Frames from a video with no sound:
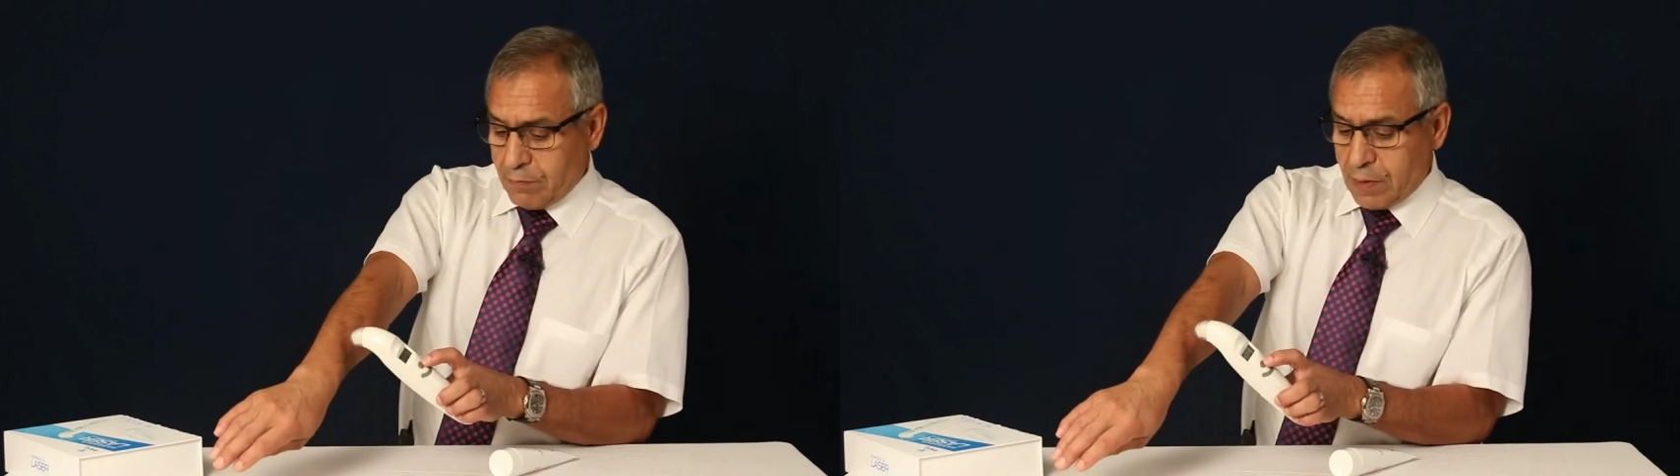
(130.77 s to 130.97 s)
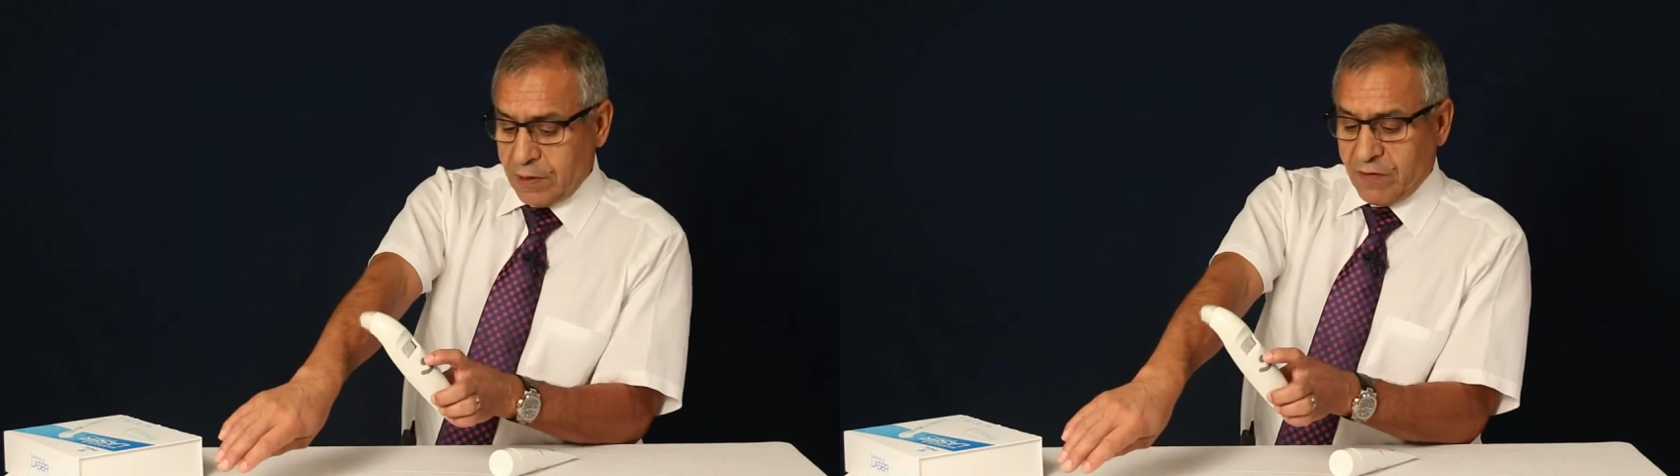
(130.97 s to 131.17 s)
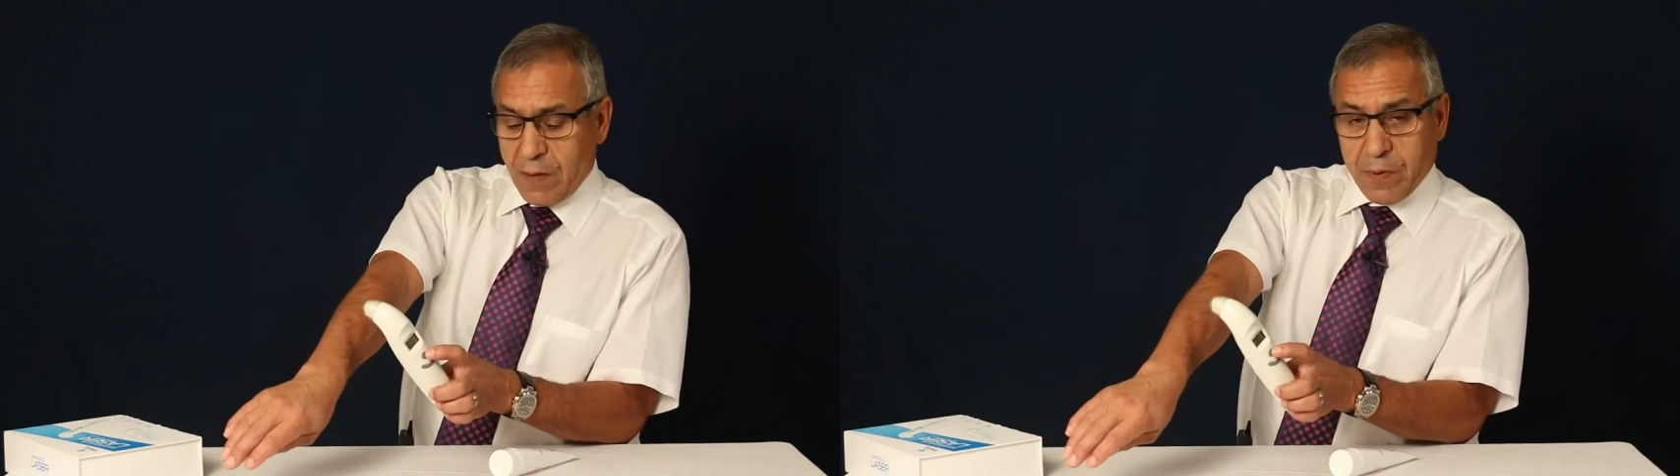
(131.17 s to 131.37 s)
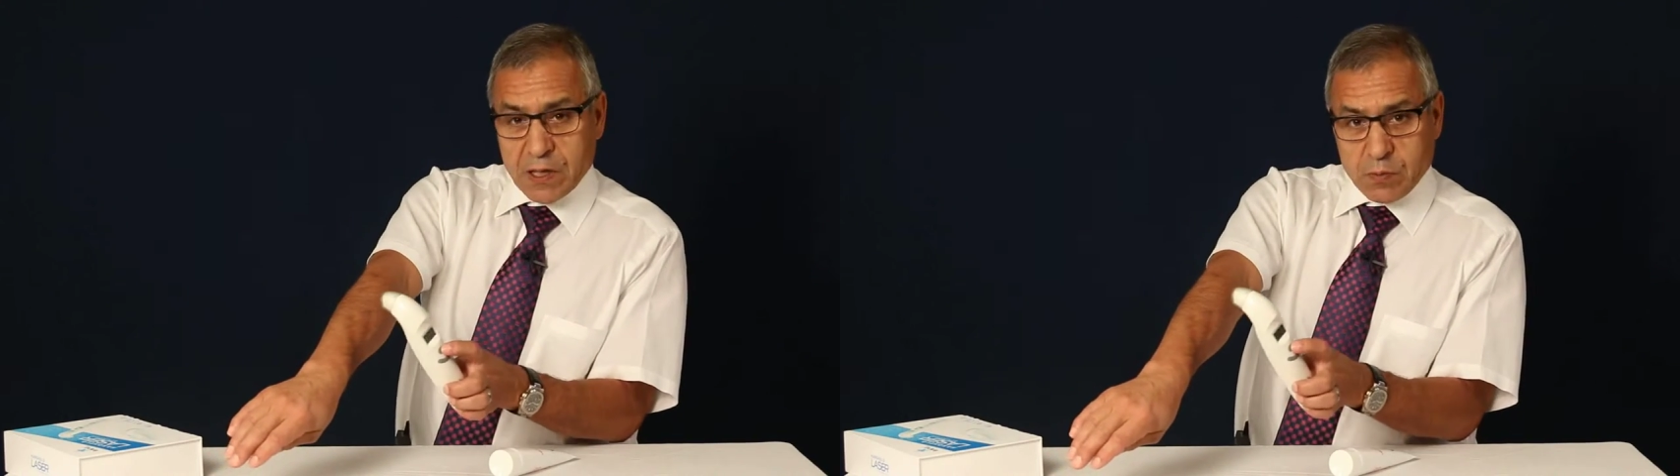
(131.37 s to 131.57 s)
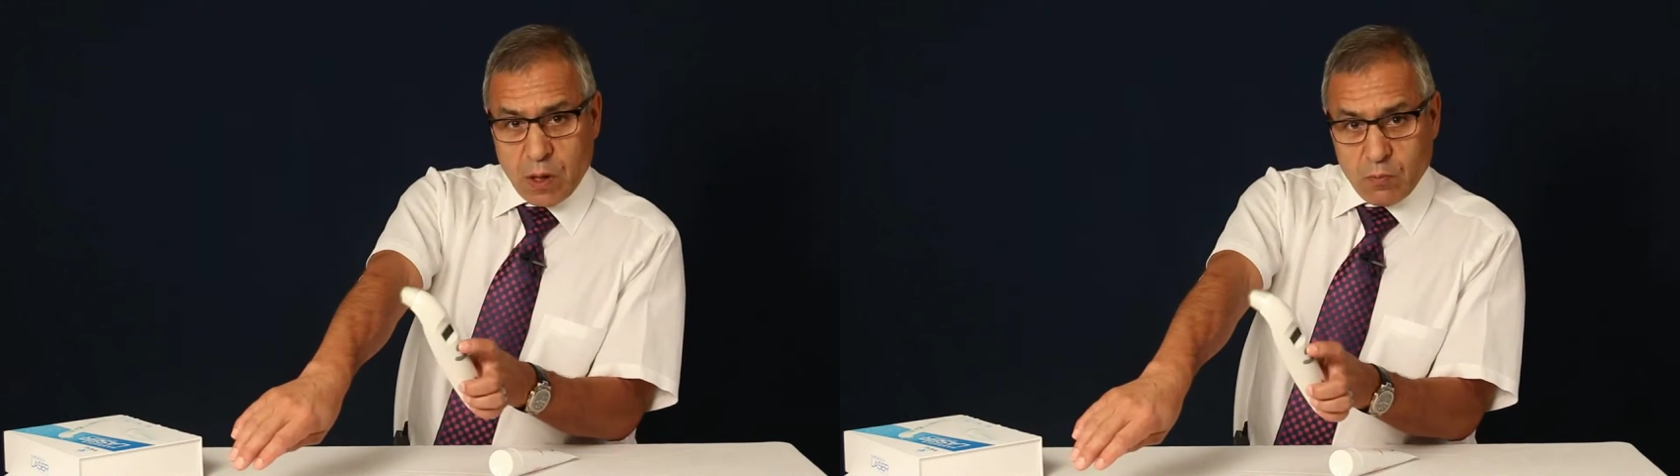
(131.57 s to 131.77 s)
But if I
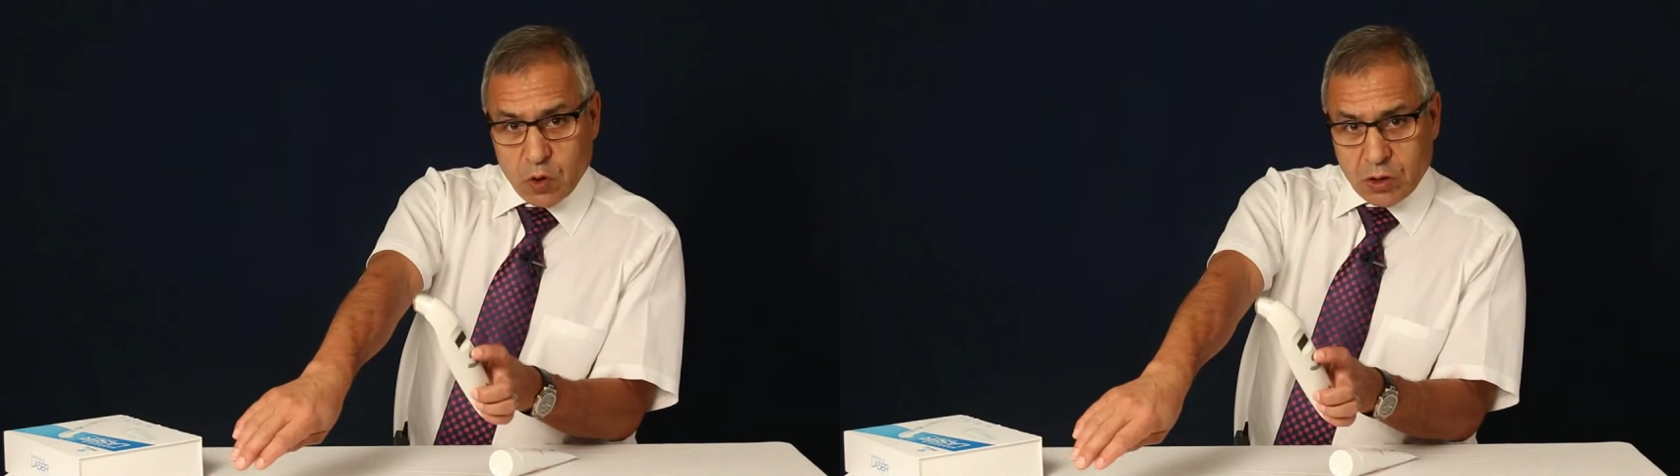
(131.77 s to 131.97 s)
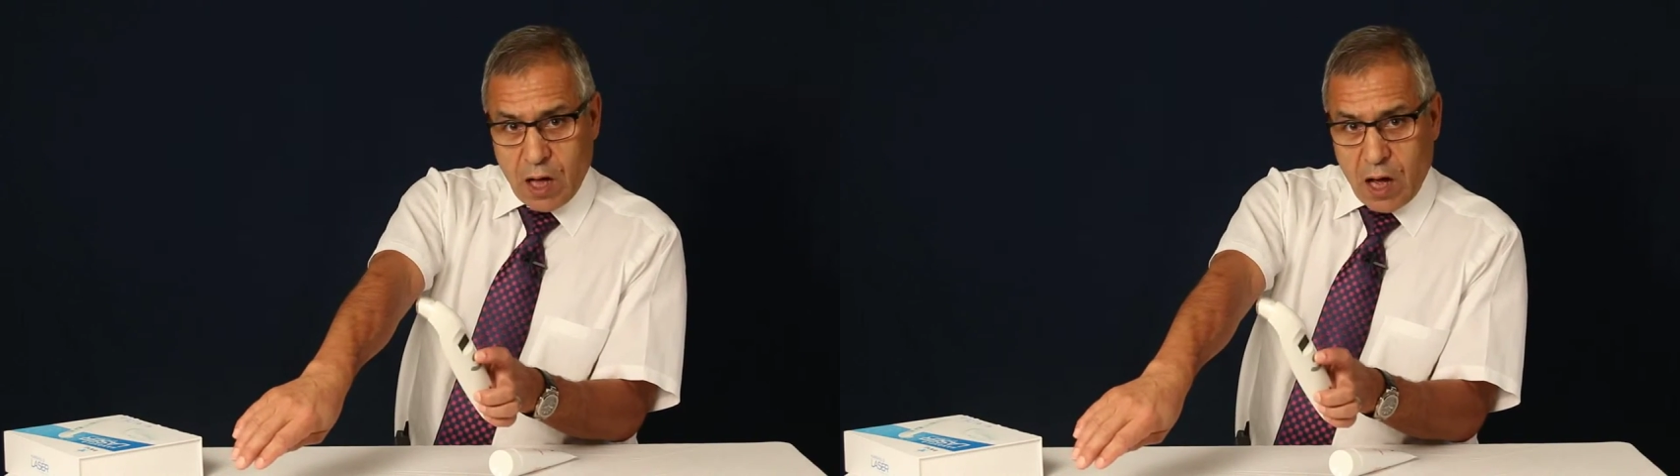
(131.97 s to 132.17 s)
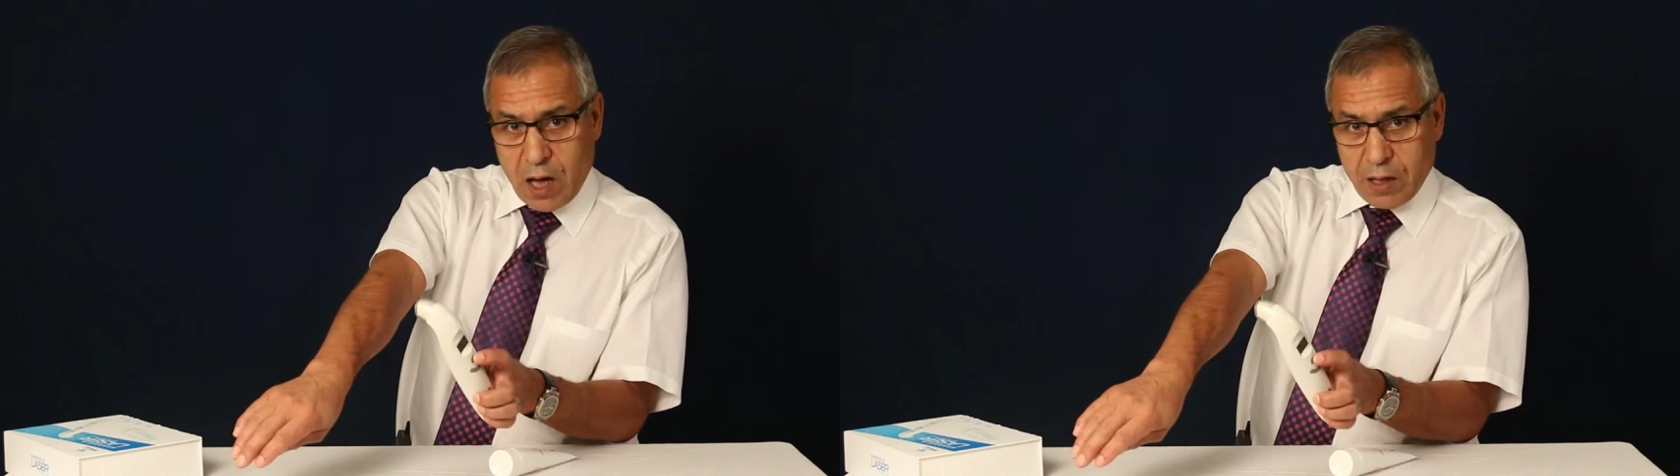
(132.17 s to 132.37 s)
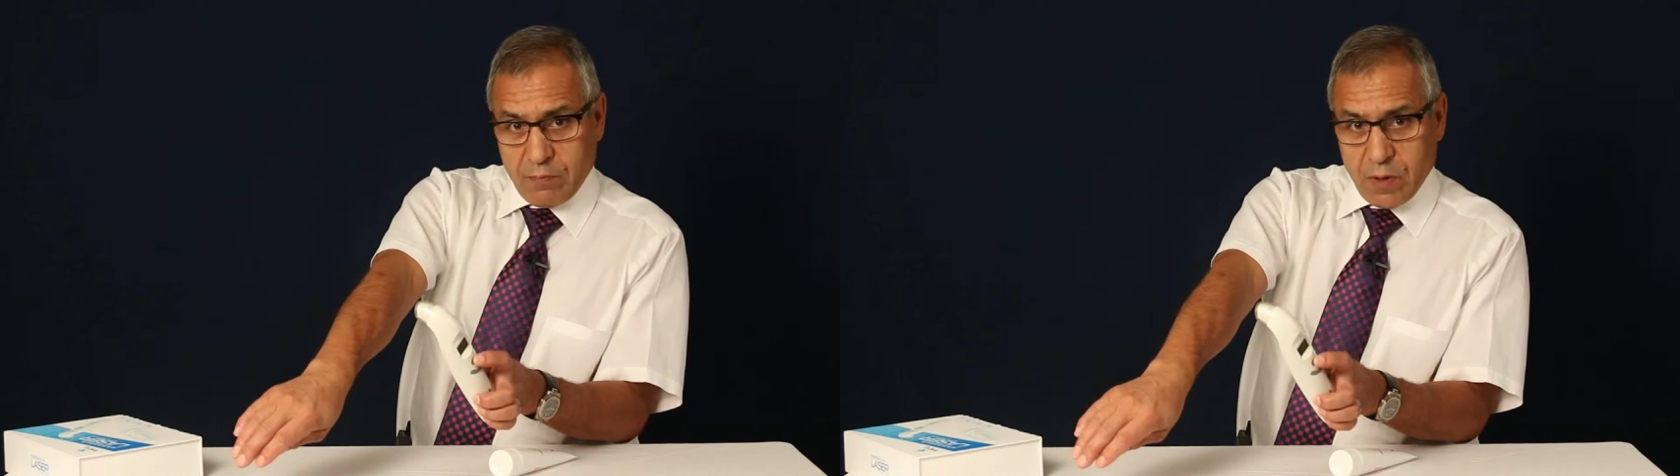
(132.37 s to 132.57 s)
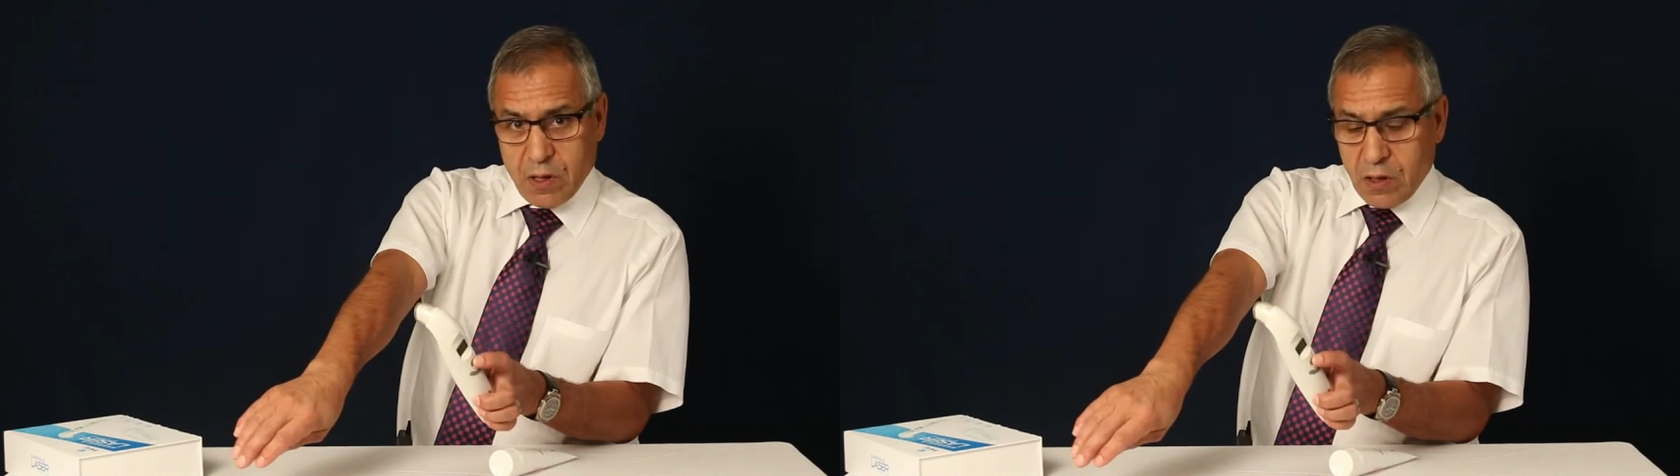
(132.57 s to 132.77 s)
press one more
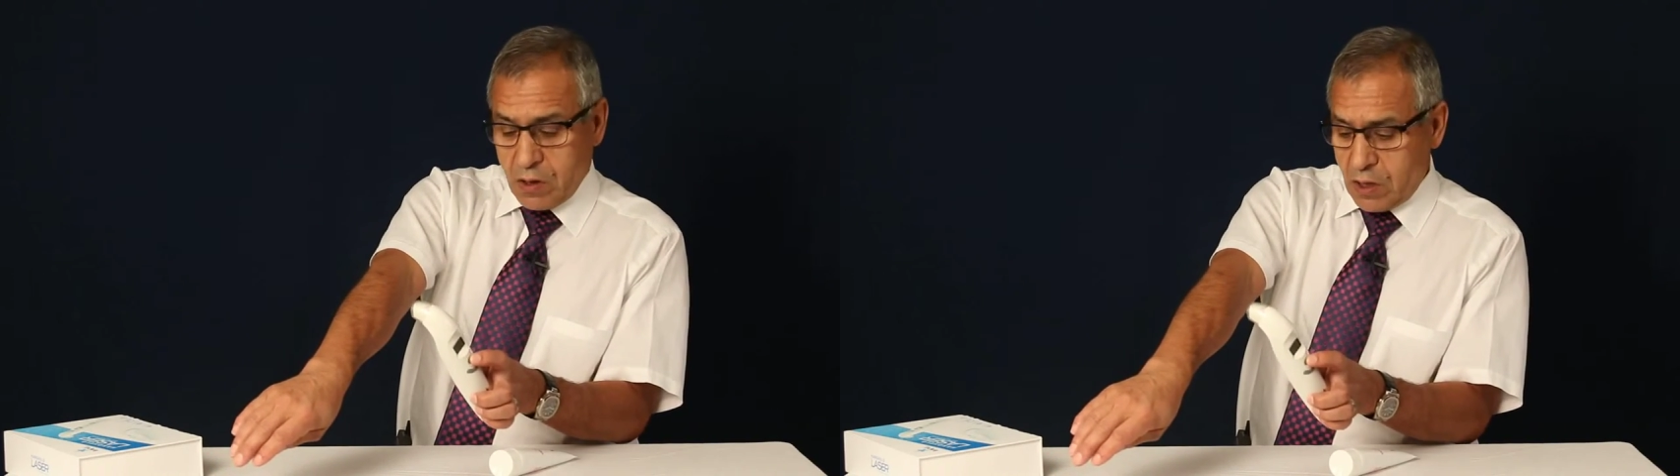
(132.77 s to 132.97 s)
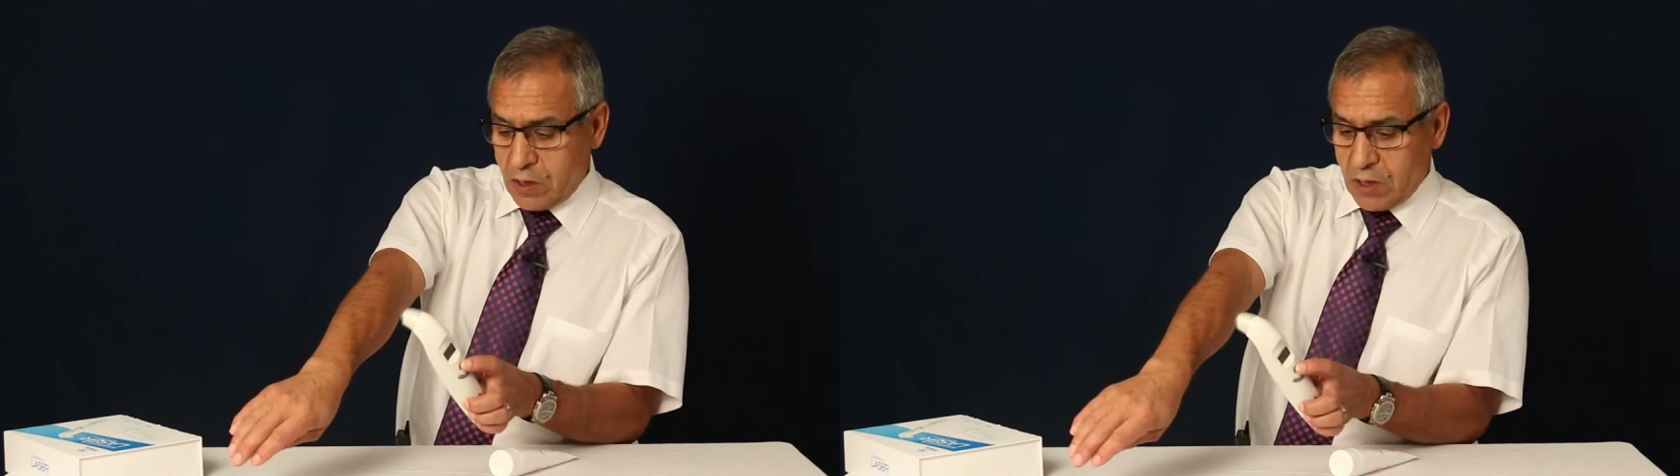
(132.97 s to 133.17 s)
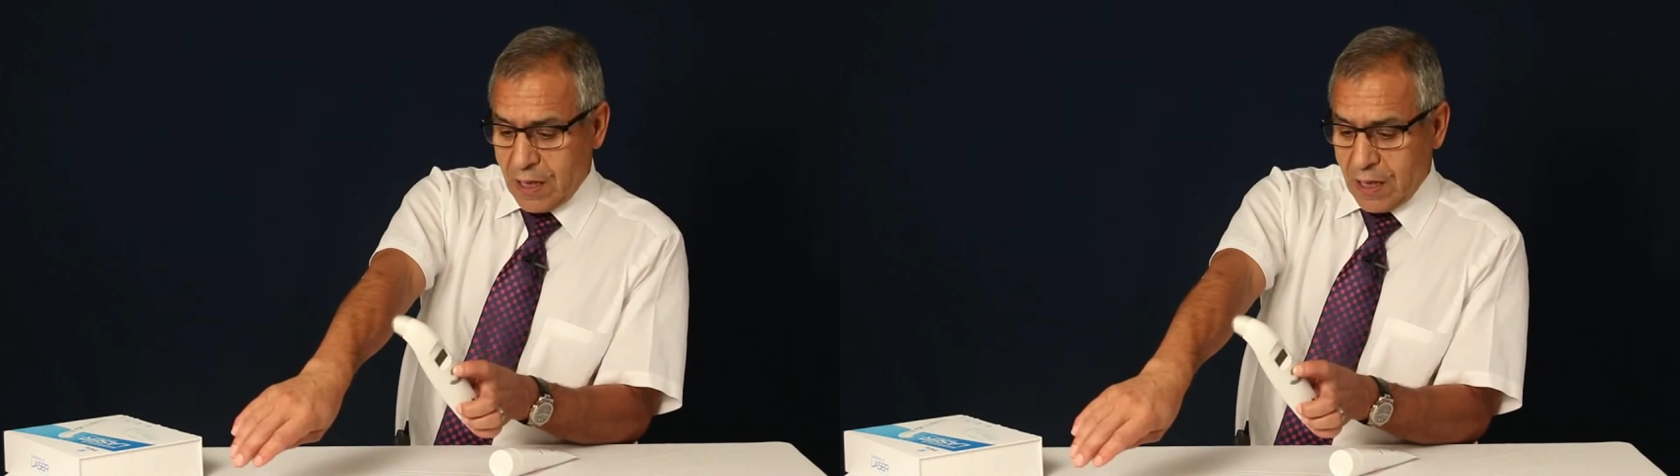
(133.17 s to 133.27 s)
time, then the